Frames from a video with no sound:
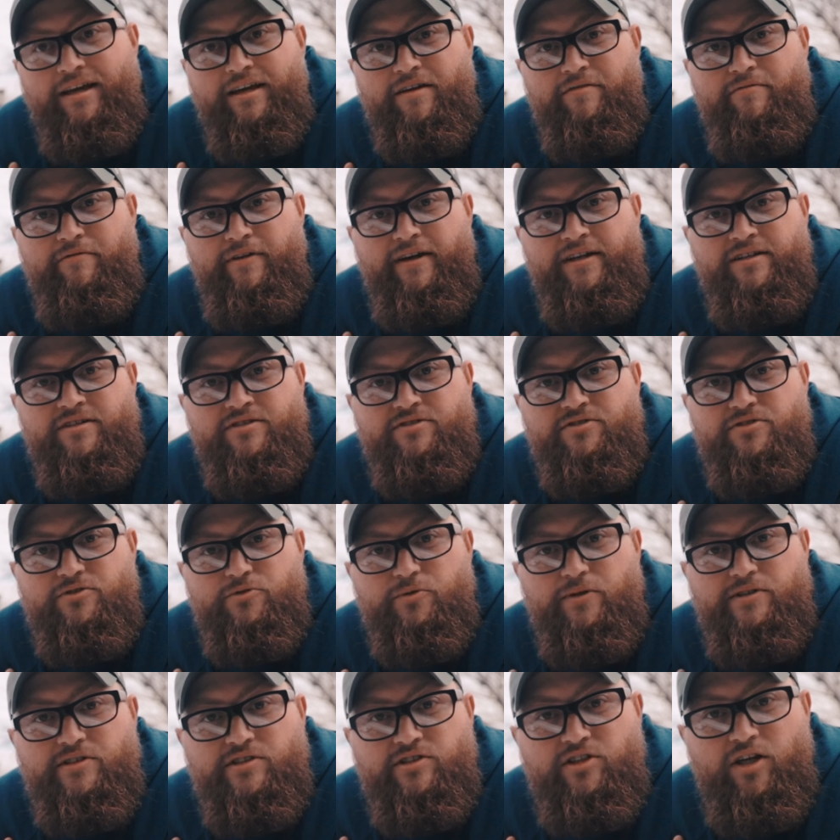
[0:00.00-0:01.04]
Convenience
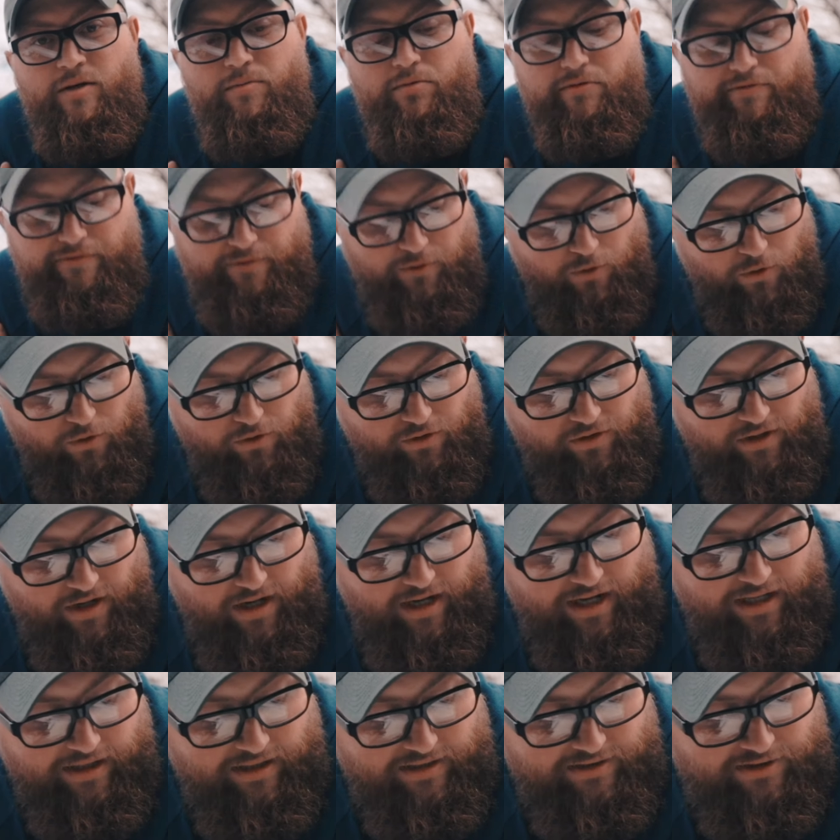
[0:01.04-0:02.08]
is reason number four.
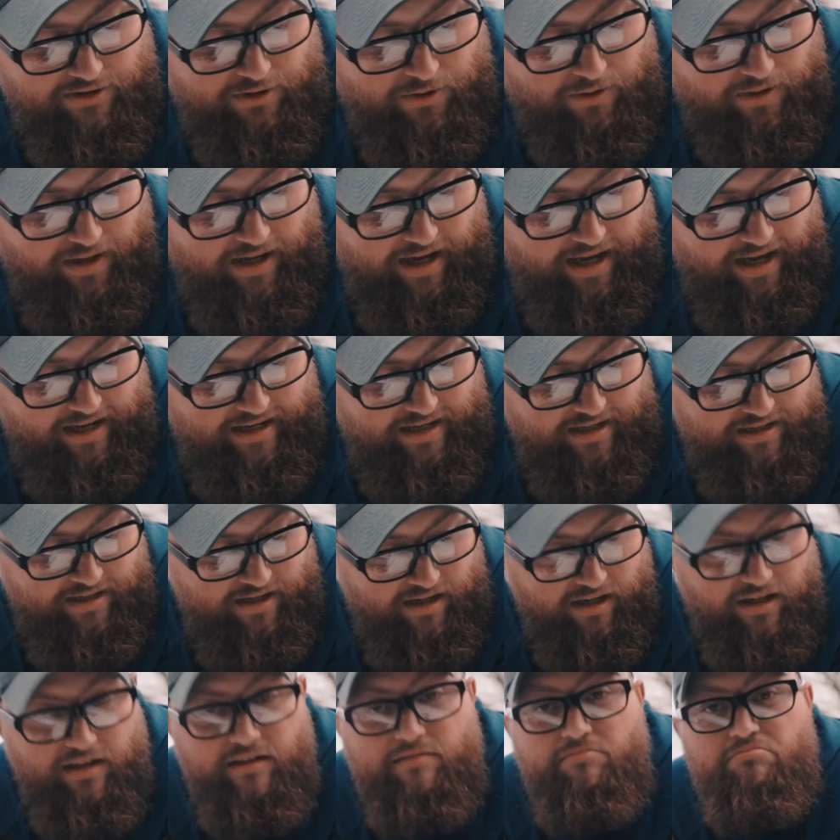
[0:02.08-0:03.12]
Let's go ahead and
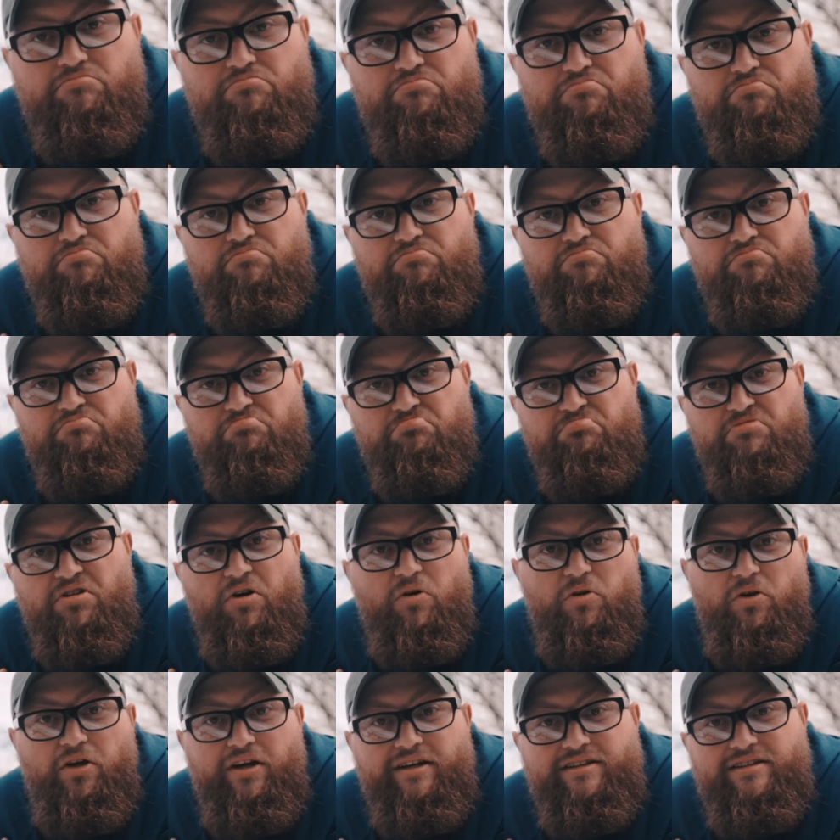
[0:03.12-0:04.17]
uh,
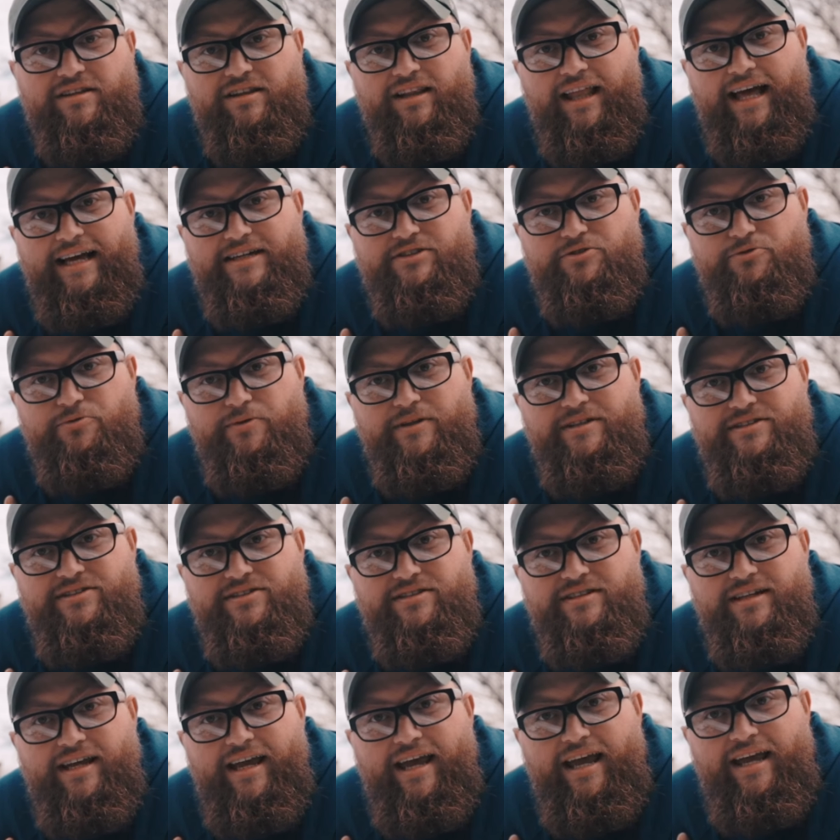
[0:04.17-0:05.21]
go look at the last
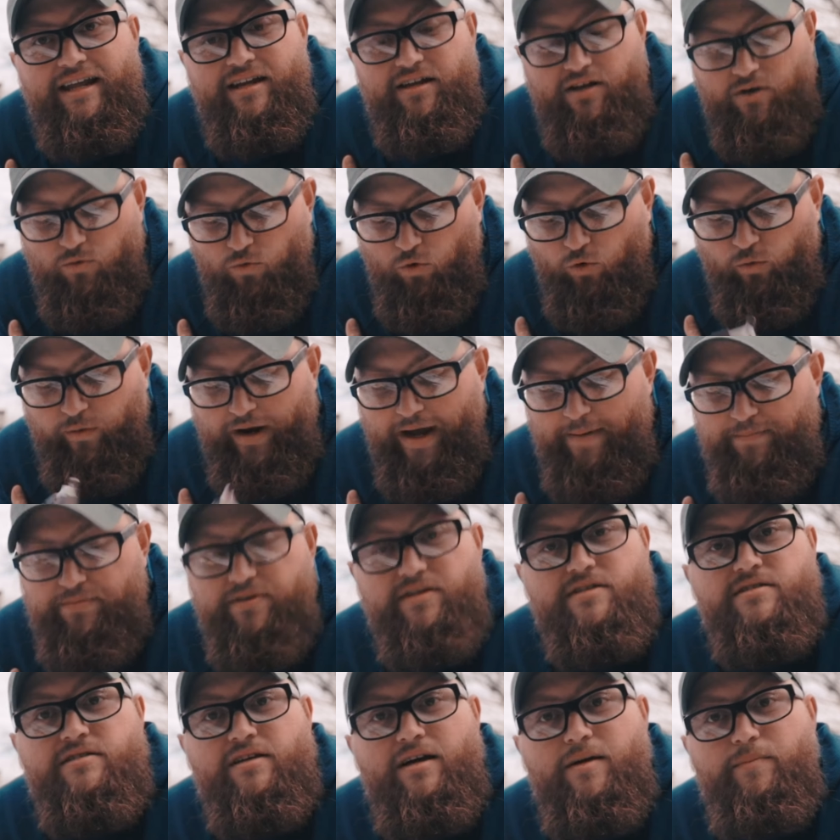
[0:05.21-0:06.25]
reason and uh, we'll wrap
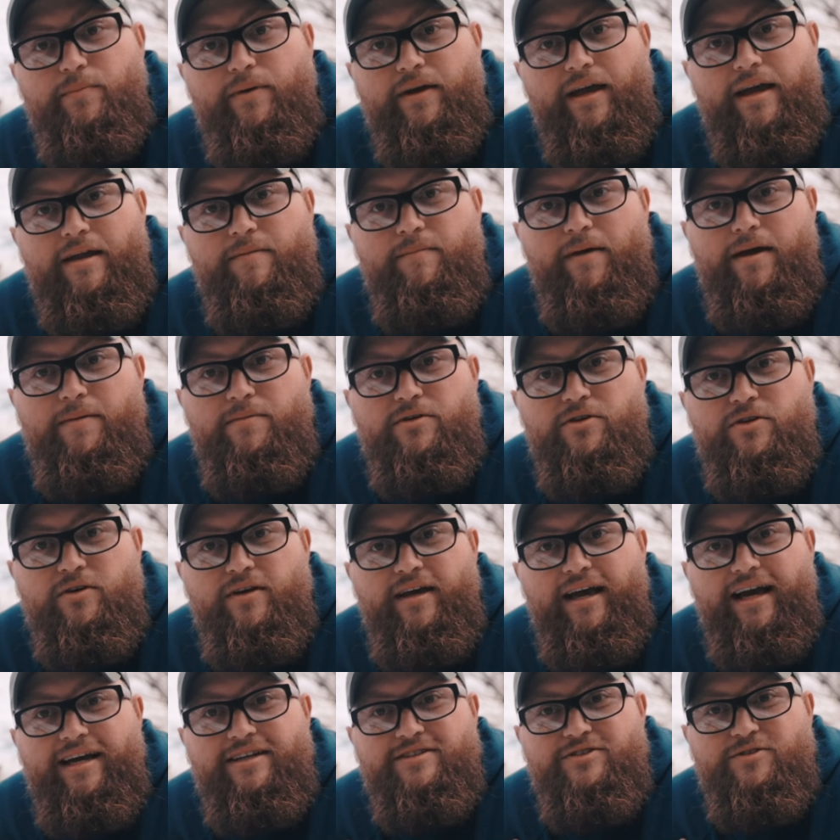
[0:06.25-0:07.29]
this up and maybe
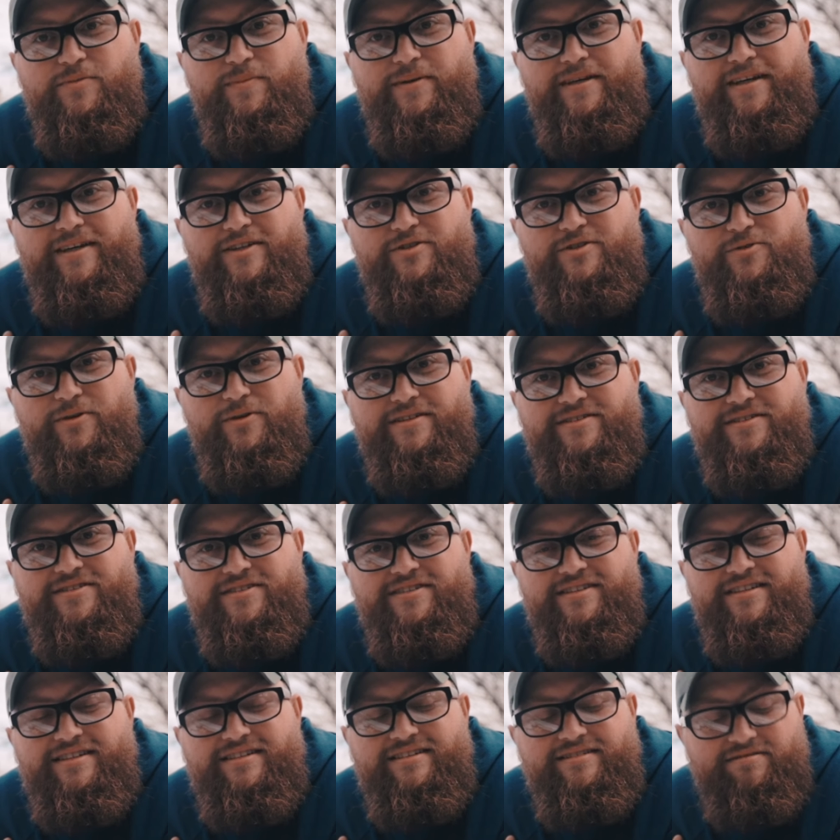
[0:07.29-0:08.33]
you guys will be
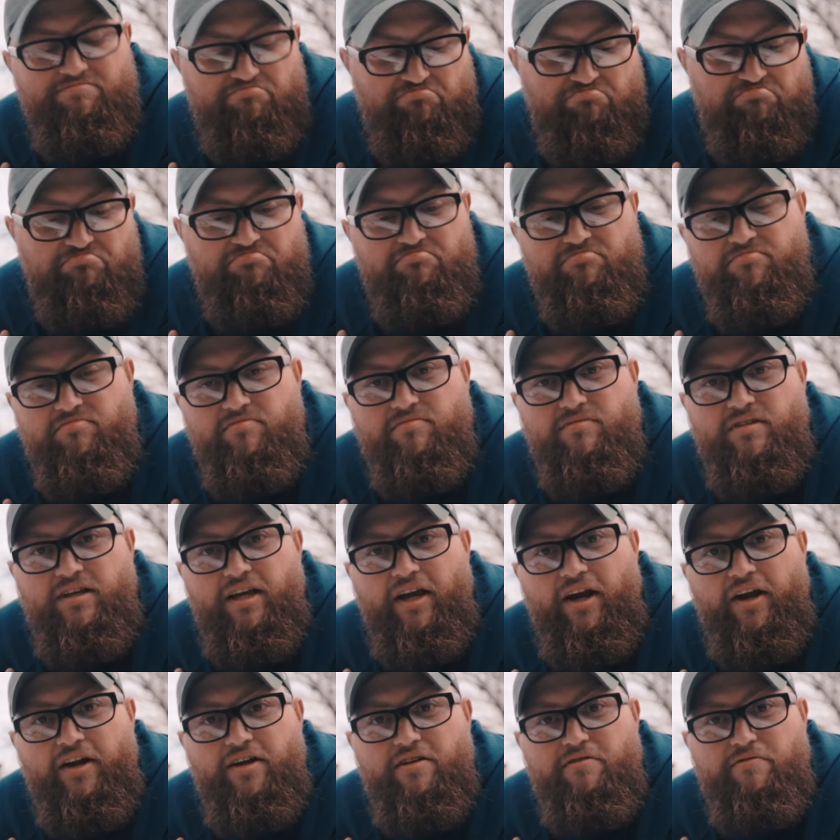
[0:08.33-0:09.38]
interested in
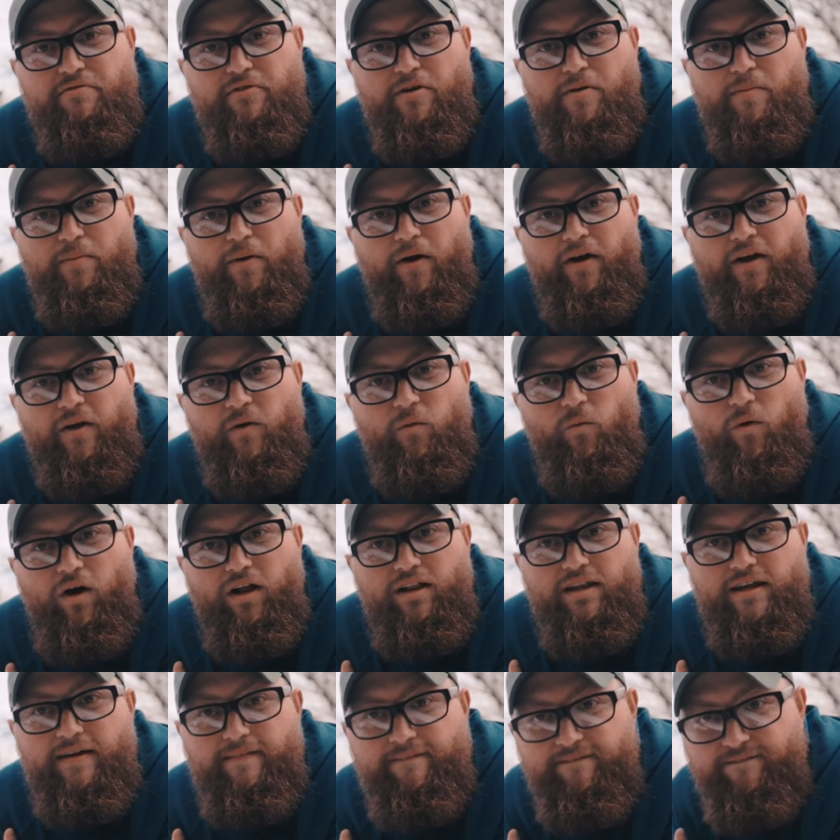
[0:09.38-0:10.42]
carrying a front pocket
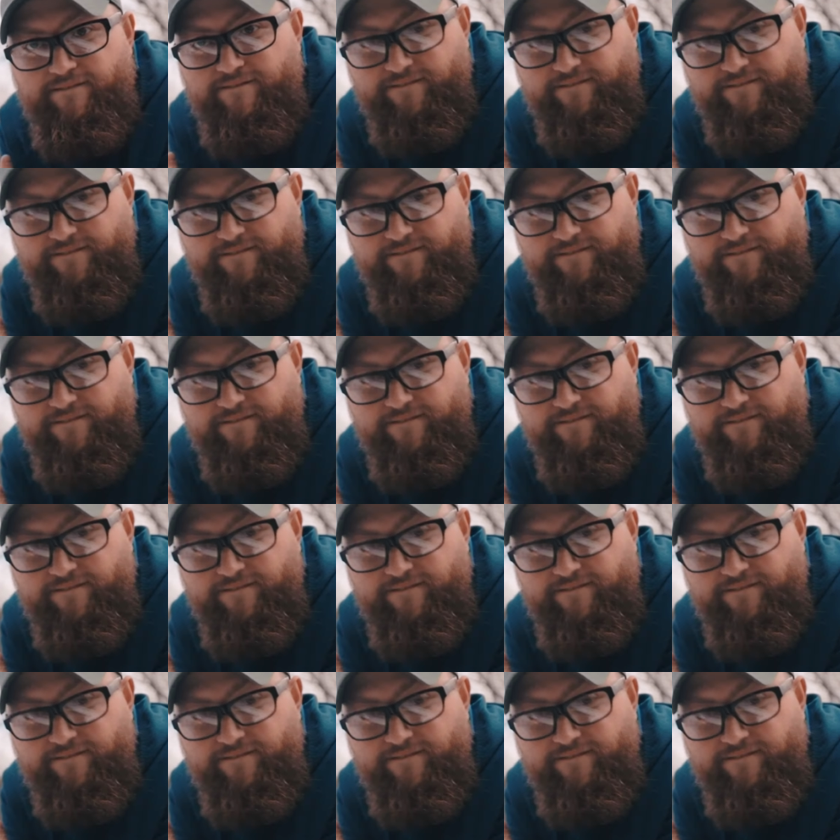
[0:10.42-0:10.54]
wallet.